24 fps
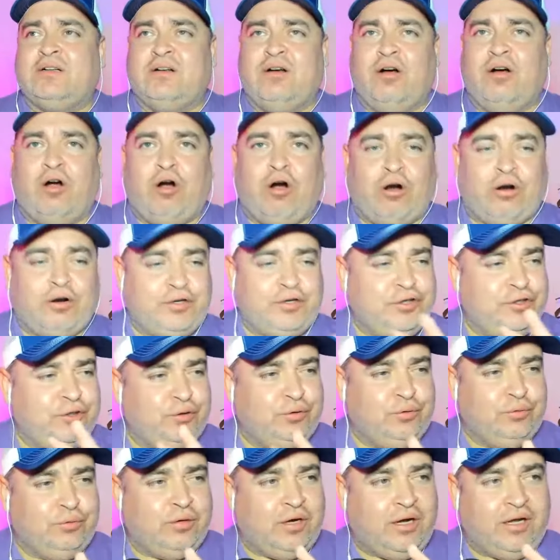
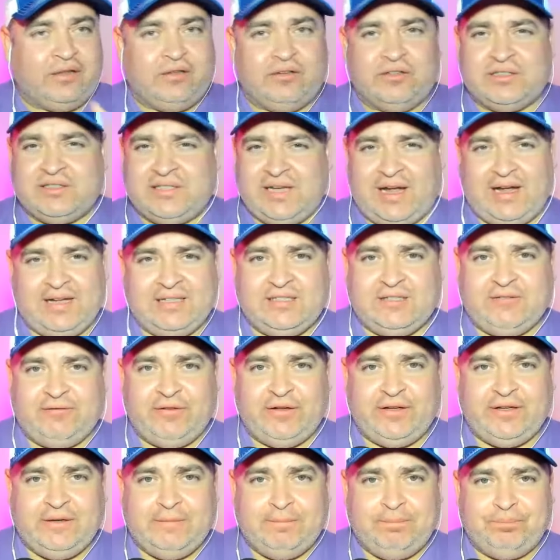argue other sides of
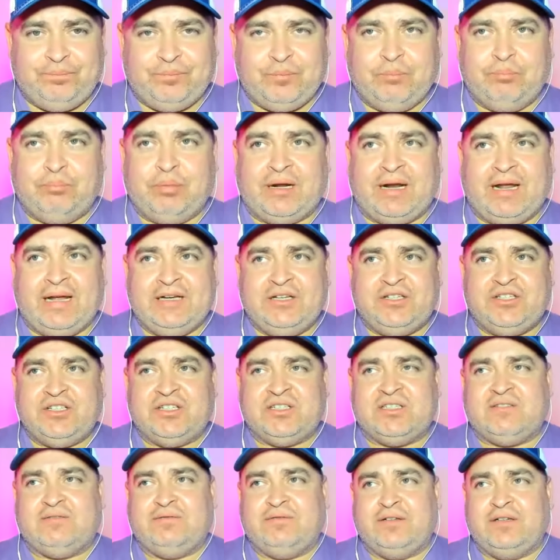it, but I
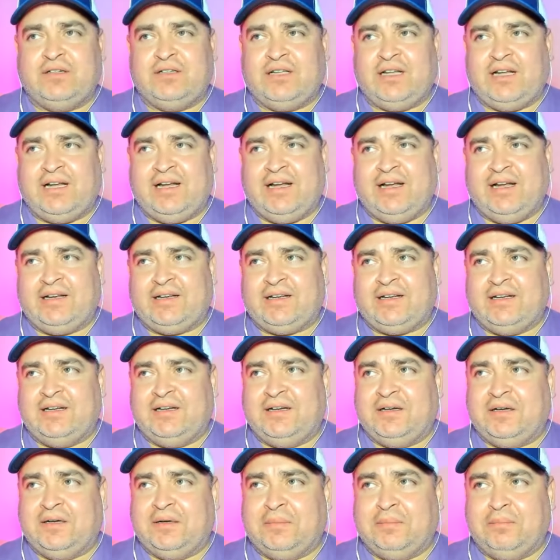just feel like
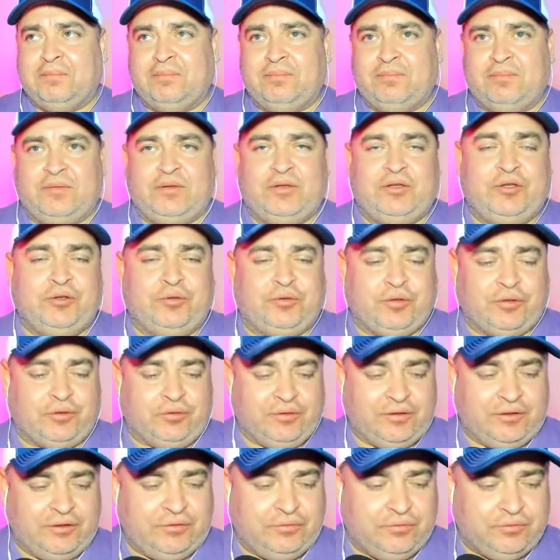um, you could
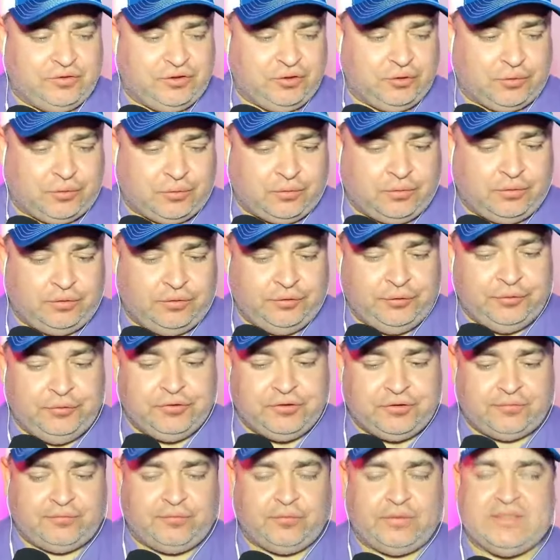only use your use
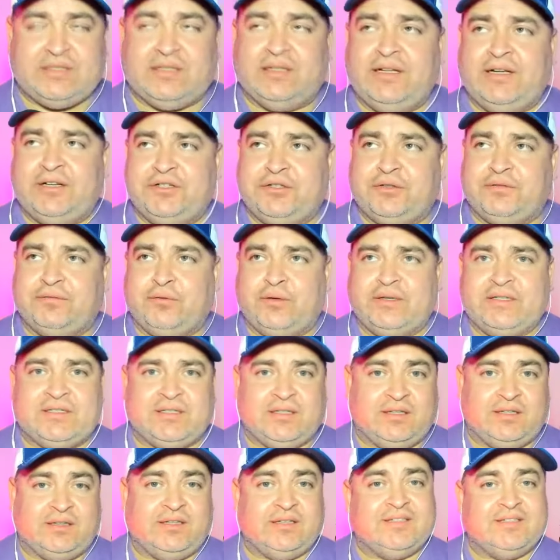your voice and lend your voice to
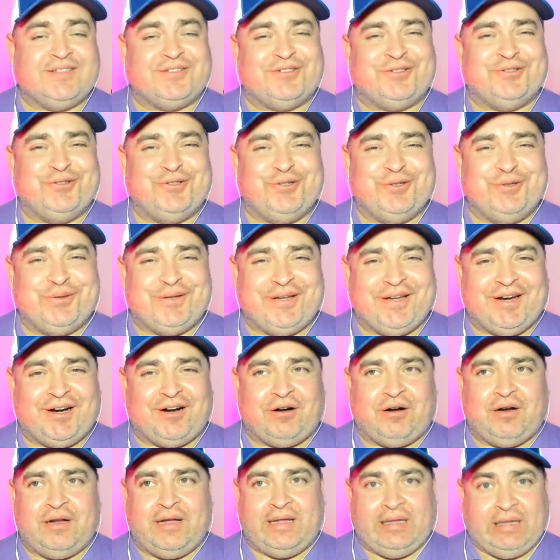the things that you do
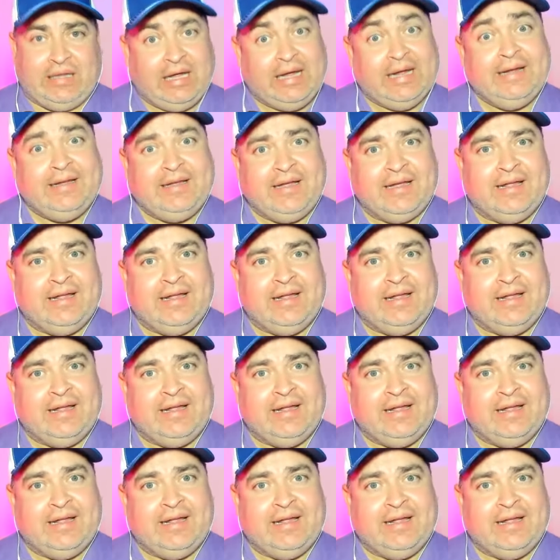care and like.